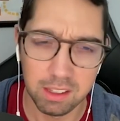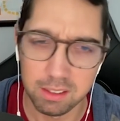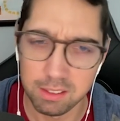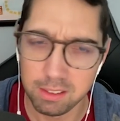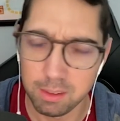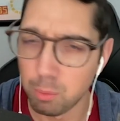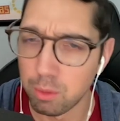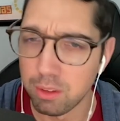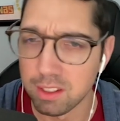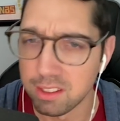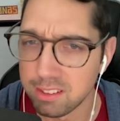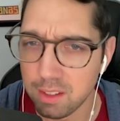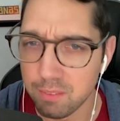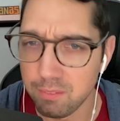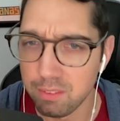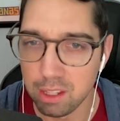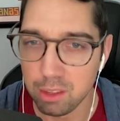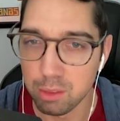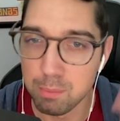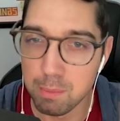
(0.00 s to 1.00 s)
in somewhere in the
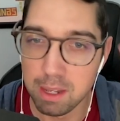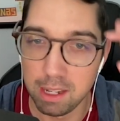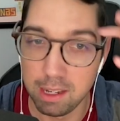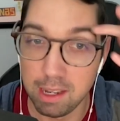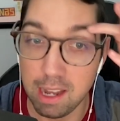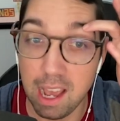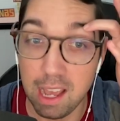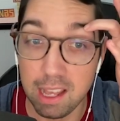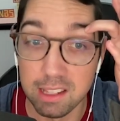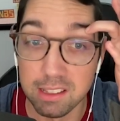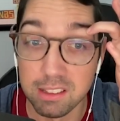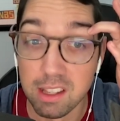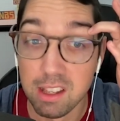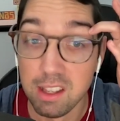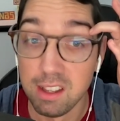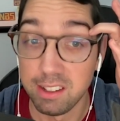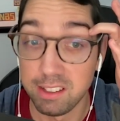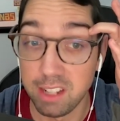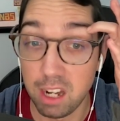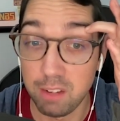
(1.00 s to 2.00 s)
70th minute as
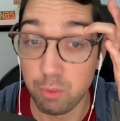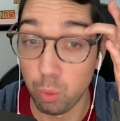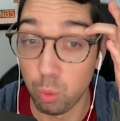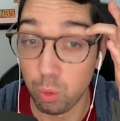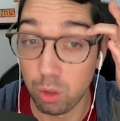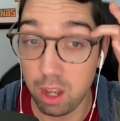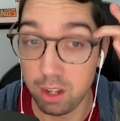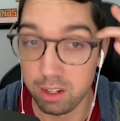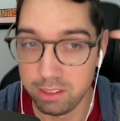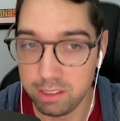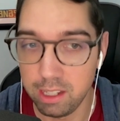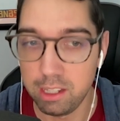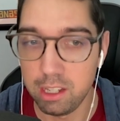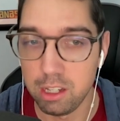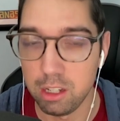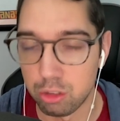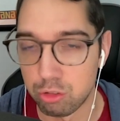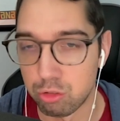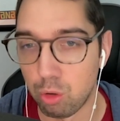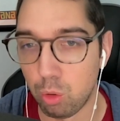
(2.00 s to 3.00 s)
Getafe were kind of
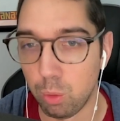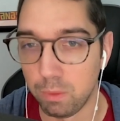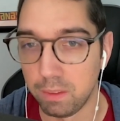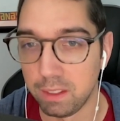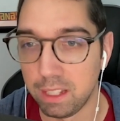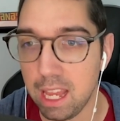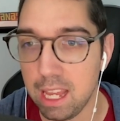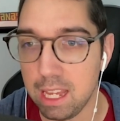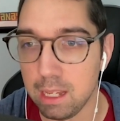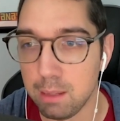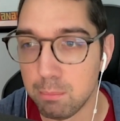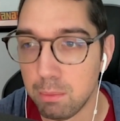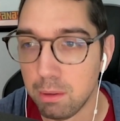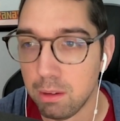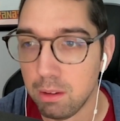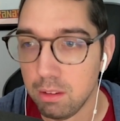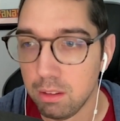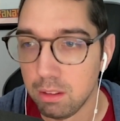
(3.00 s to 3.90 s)
taking control of the game.